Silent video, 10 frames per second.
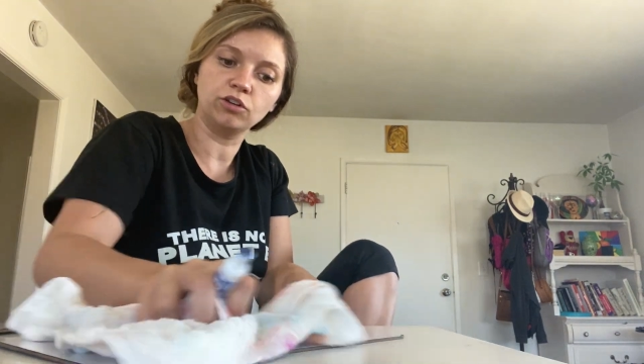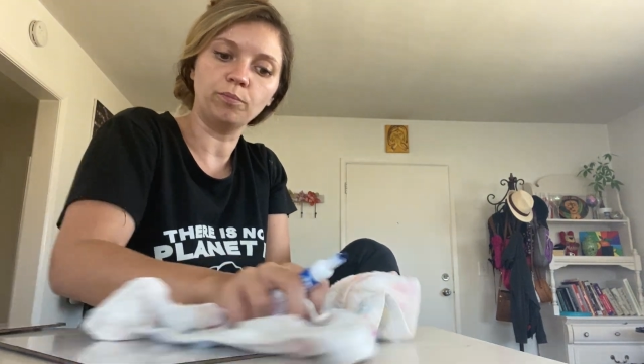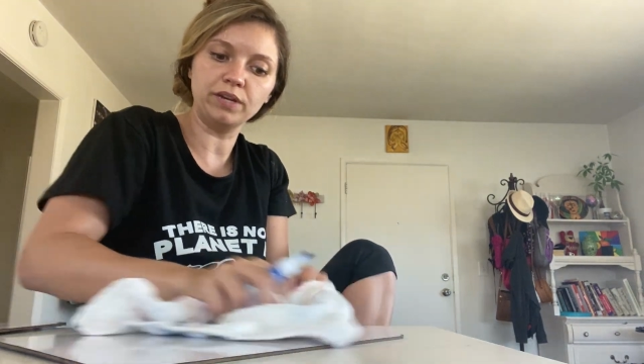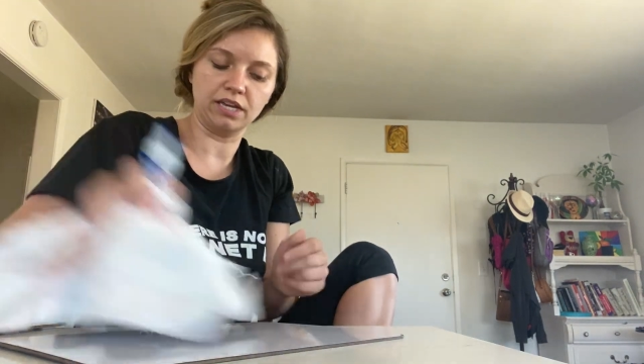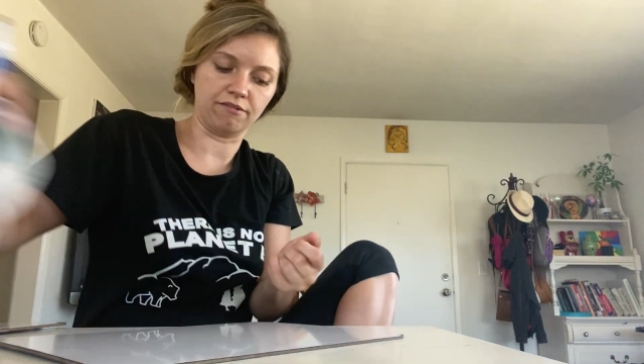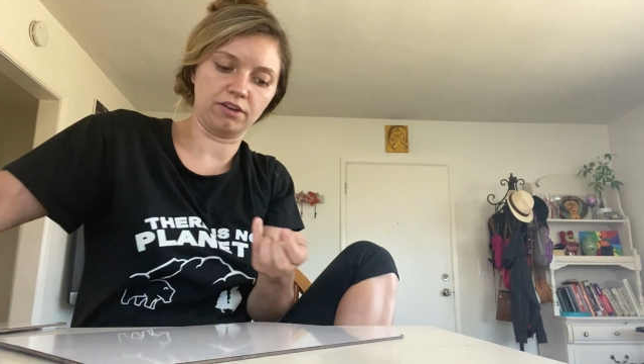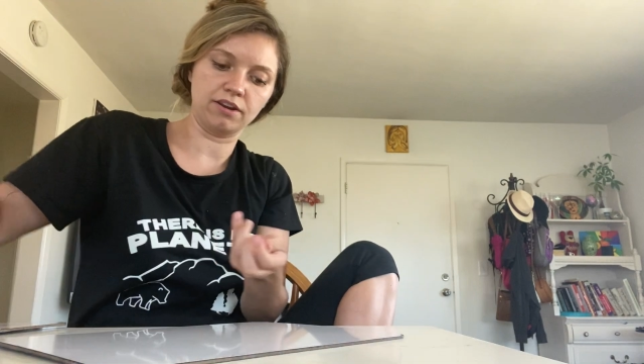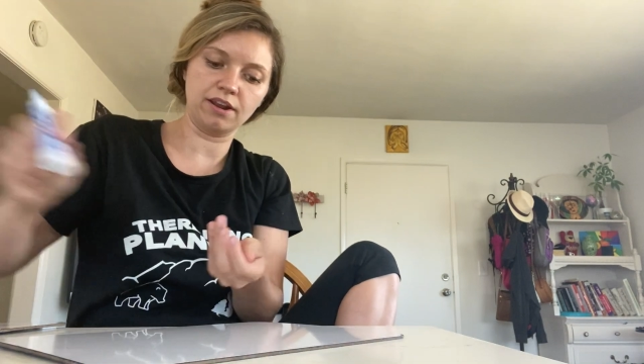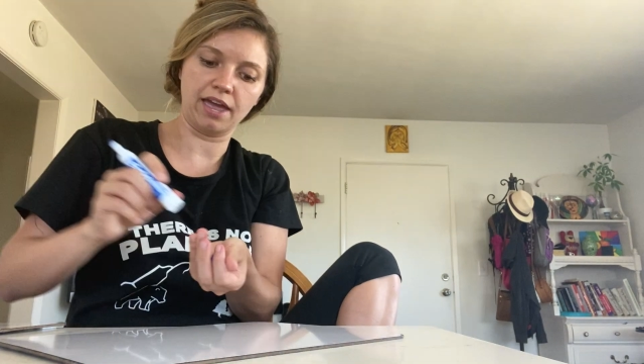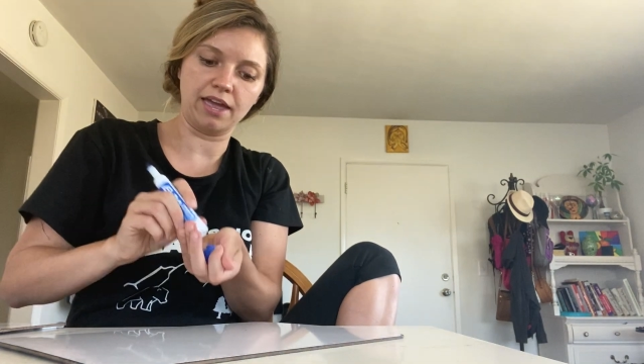you'll be
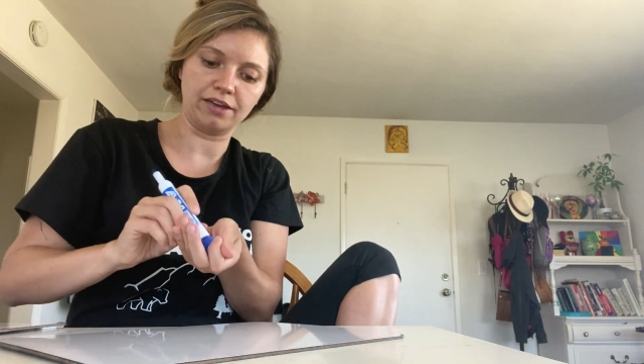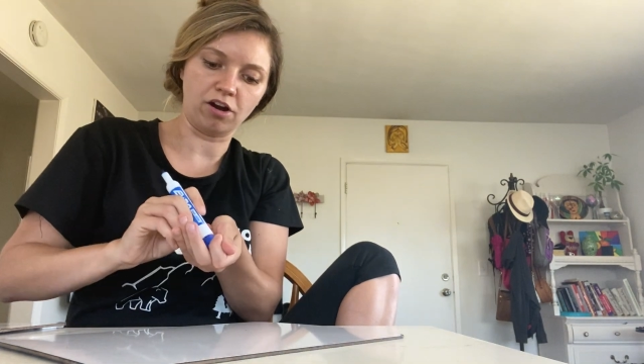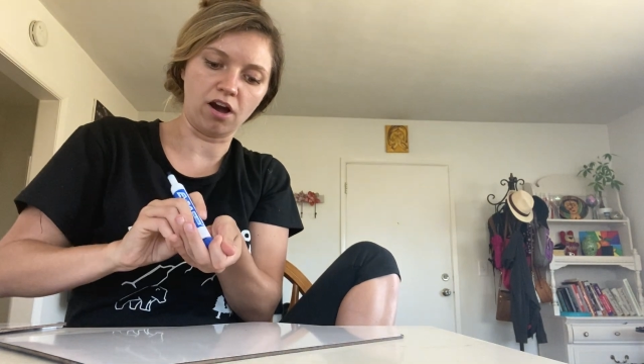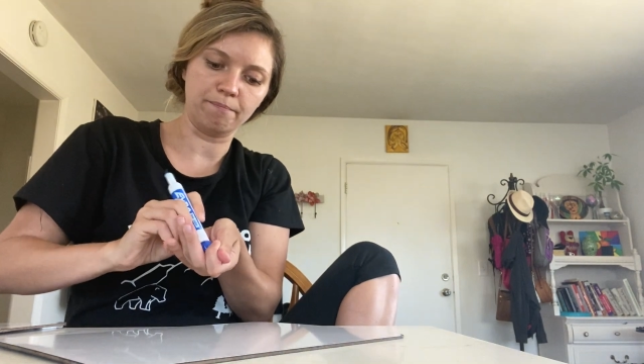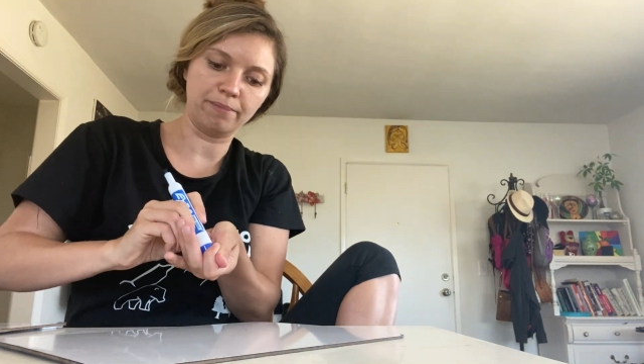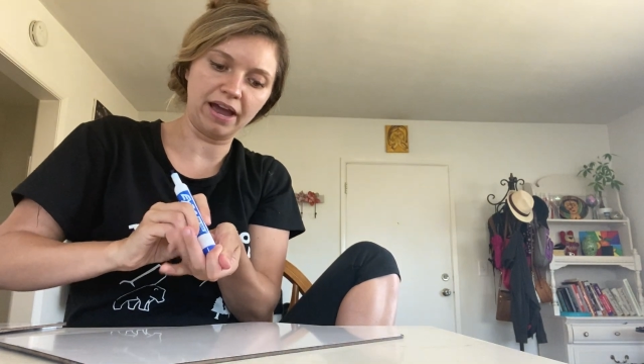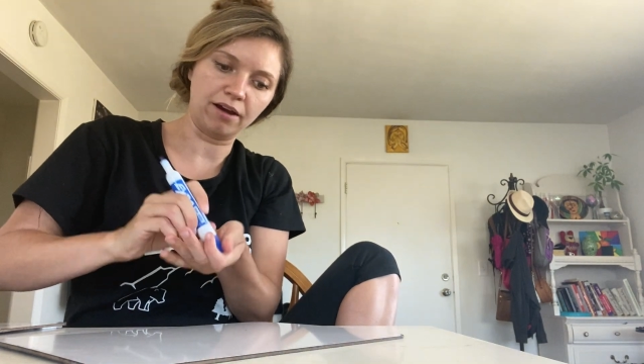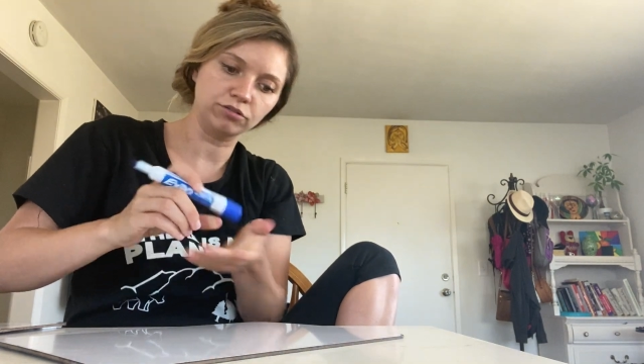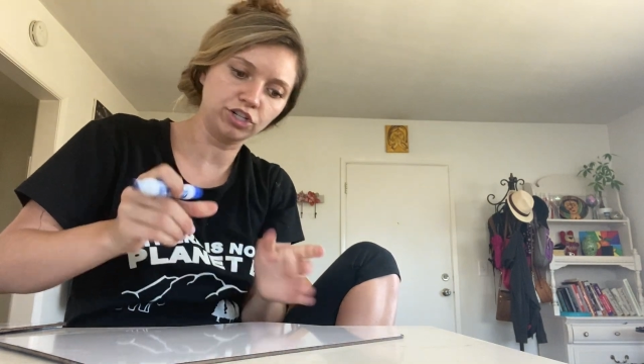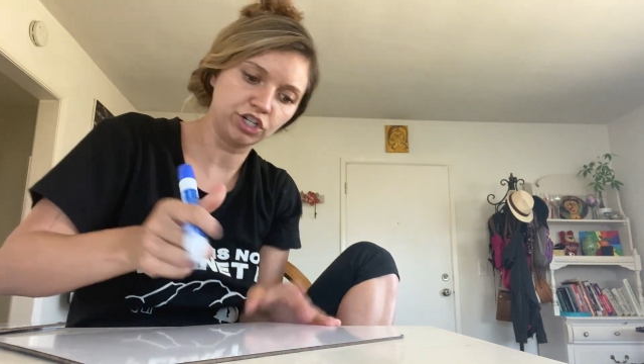given a
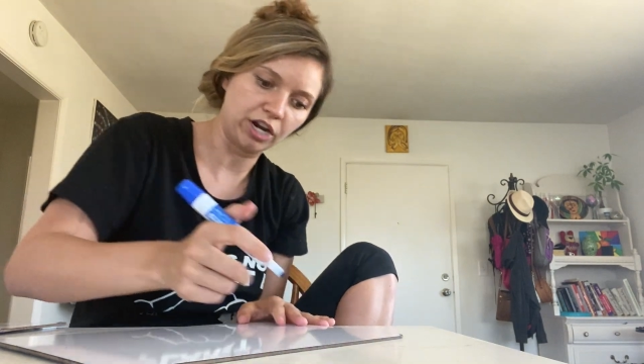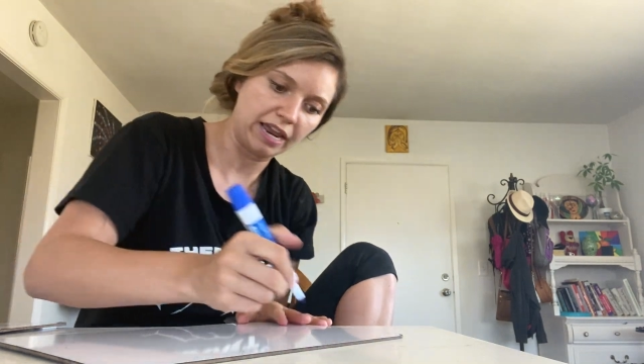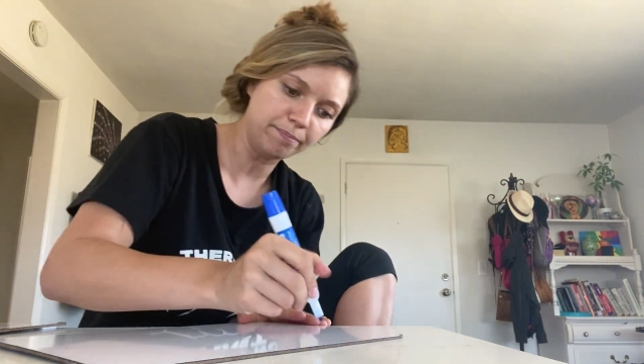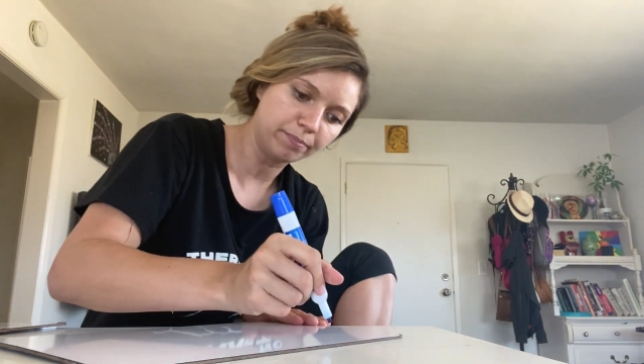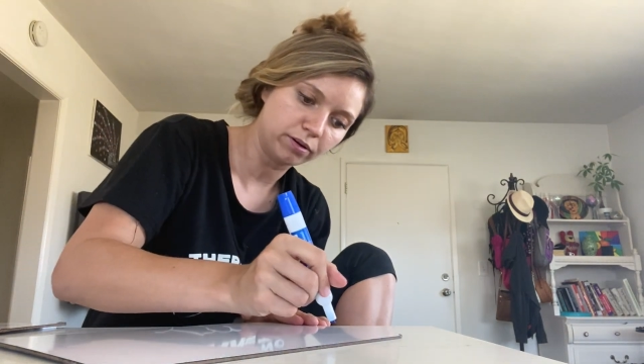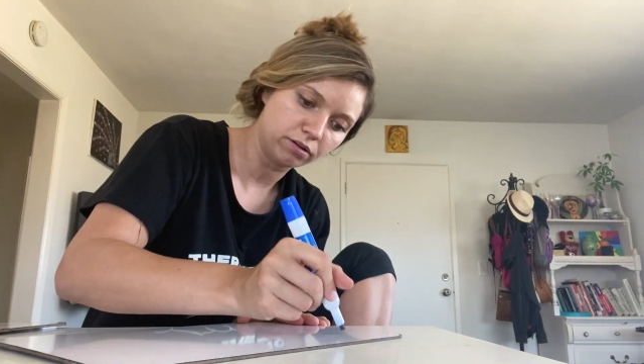compound shape.